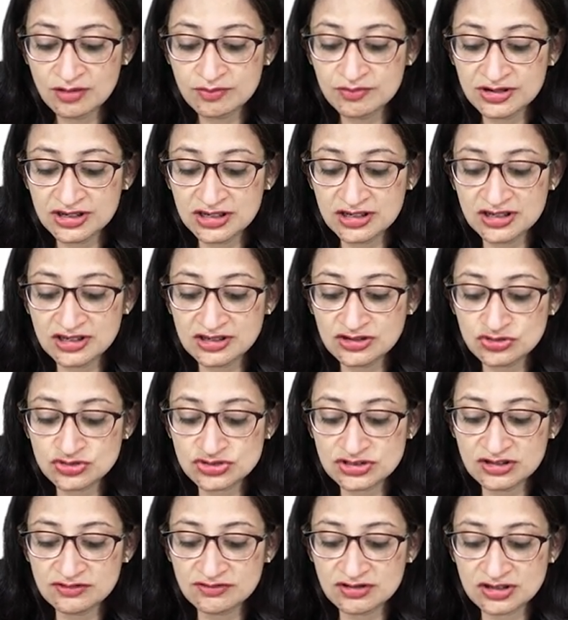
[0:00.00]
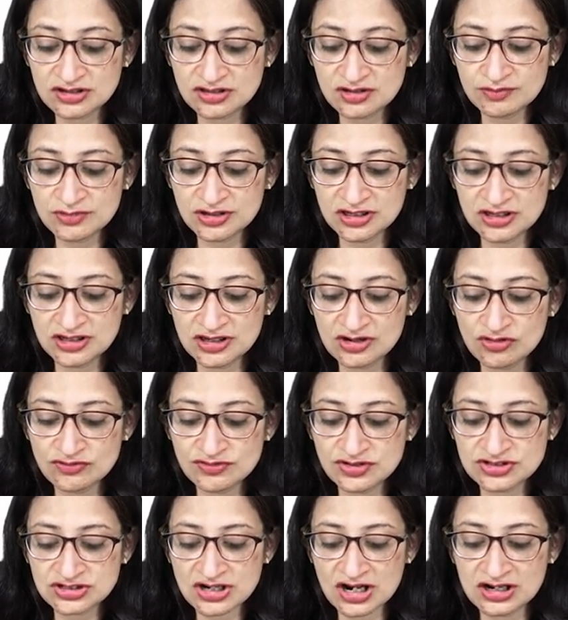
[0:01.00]
Breathing, you see whether the breathing of
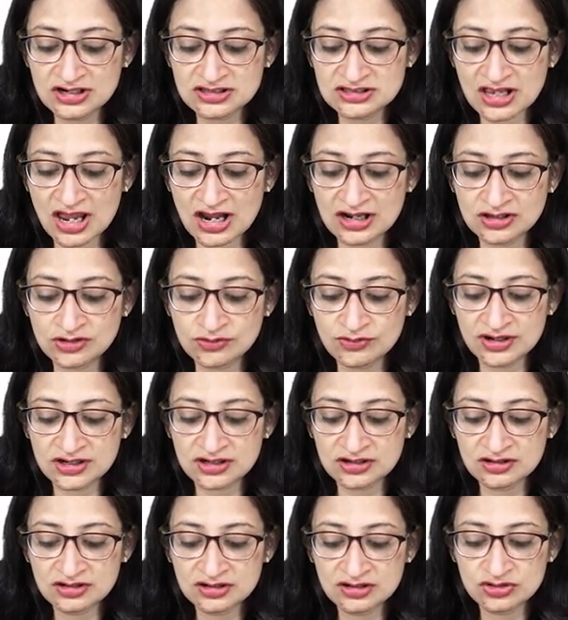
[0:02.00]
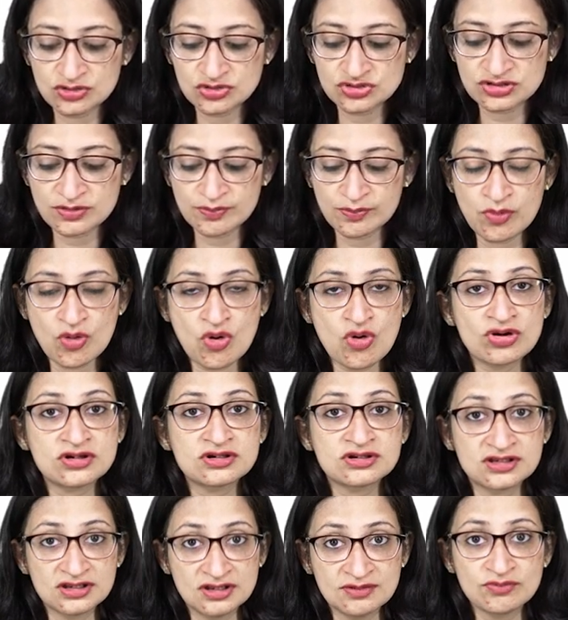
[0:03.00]
the child is adequate to
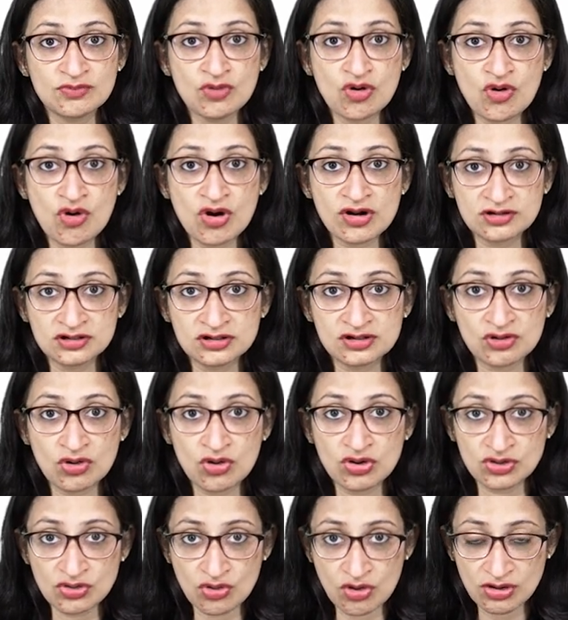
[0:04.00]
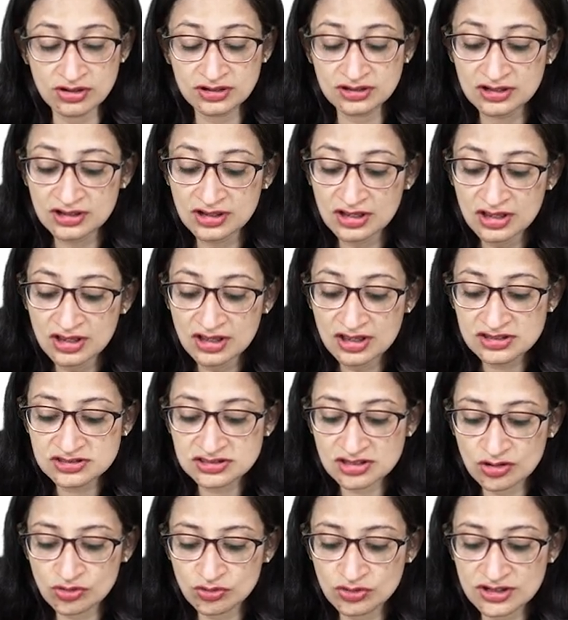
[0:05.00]
support him or her or not.
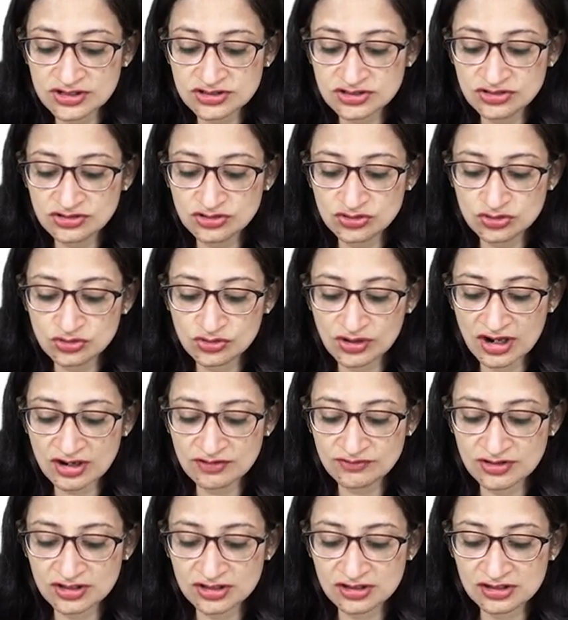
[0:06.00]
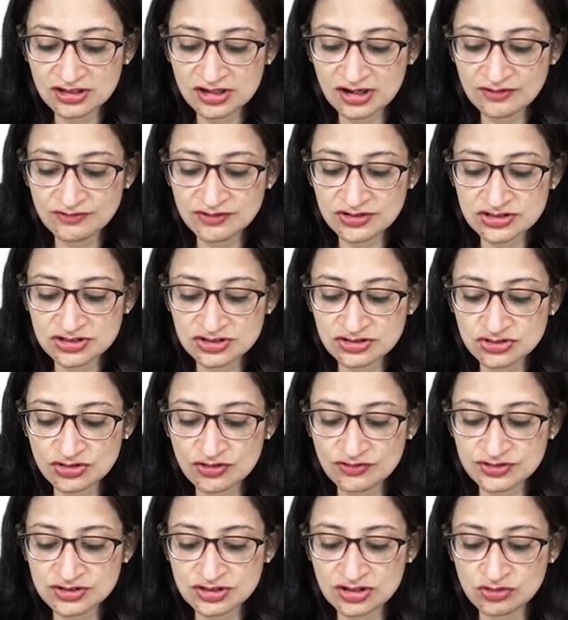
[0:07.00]
Circulation, you look at whether there are features
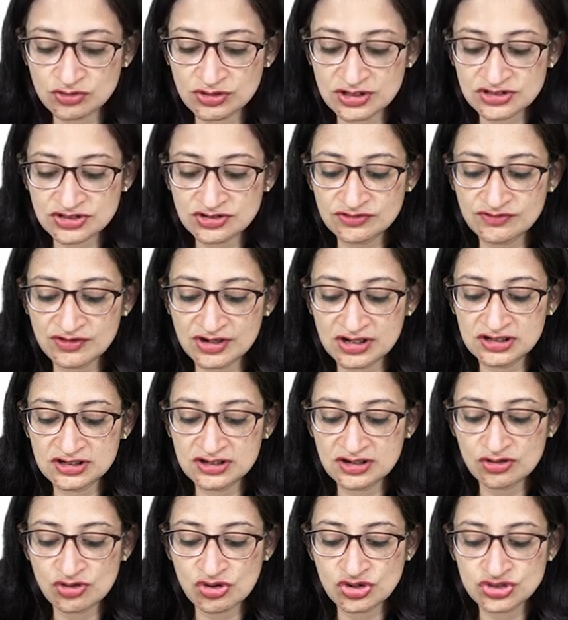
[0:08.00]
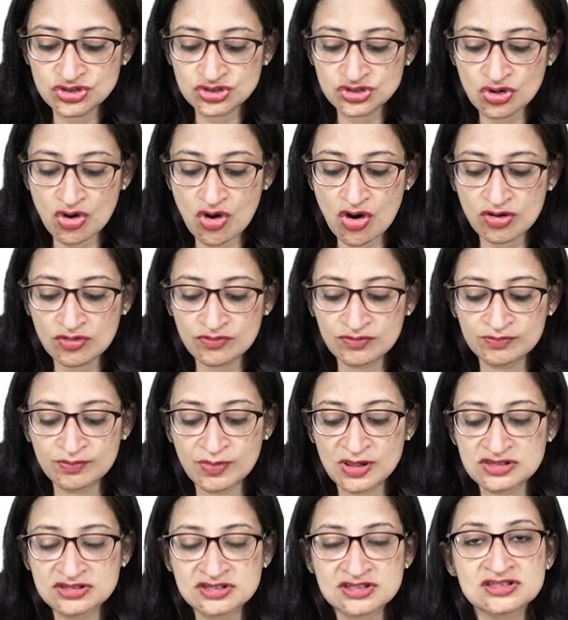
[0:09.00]
of circulation failure or shock,
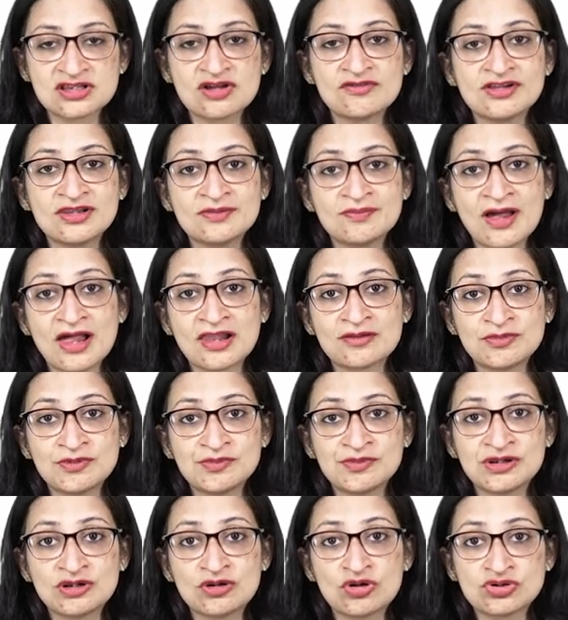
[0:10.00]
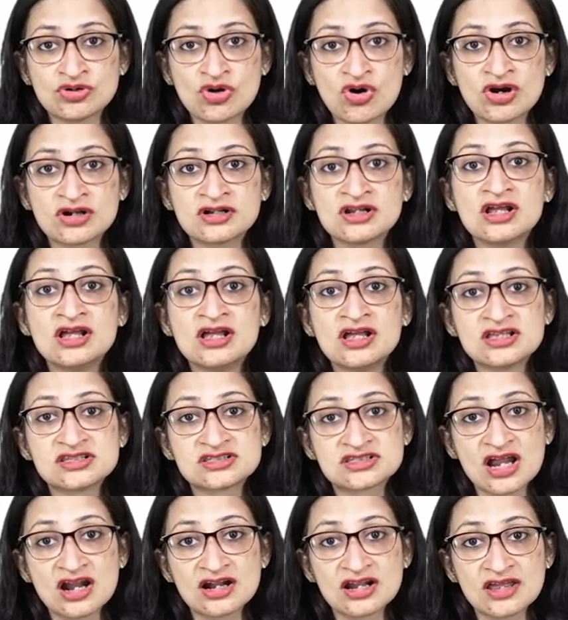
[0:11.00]
pulses are well palpable or not,
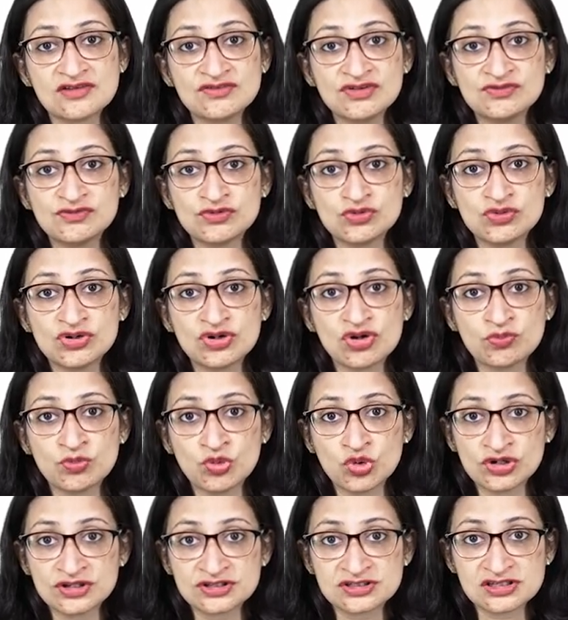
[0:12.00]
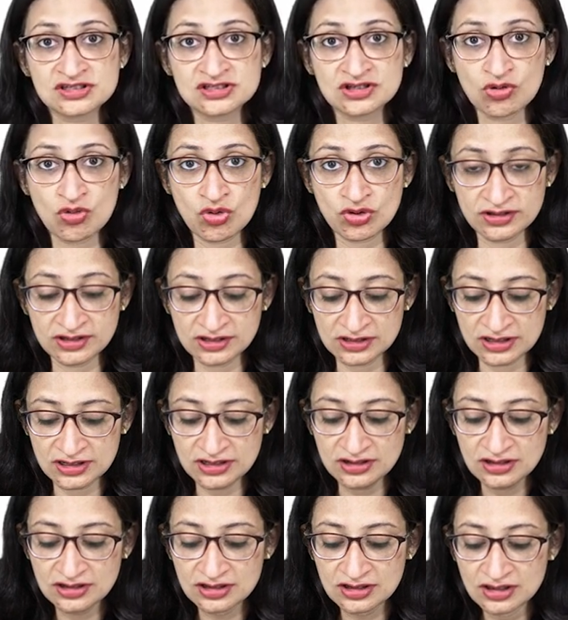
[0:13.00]
start IV fluid or boluses
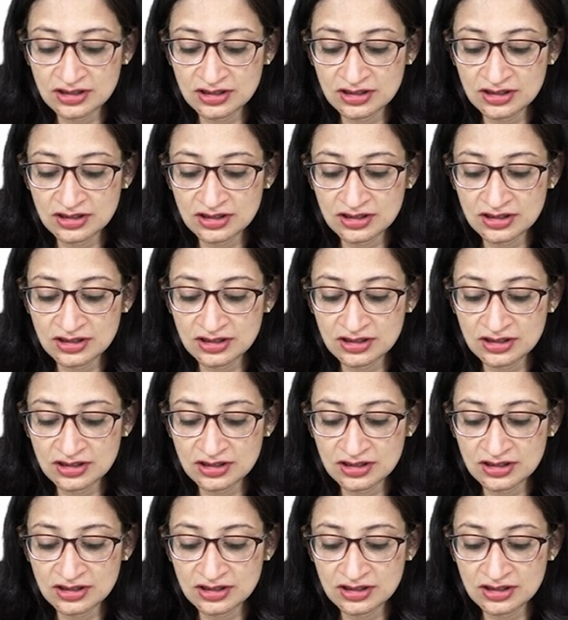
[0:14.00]
accordingly.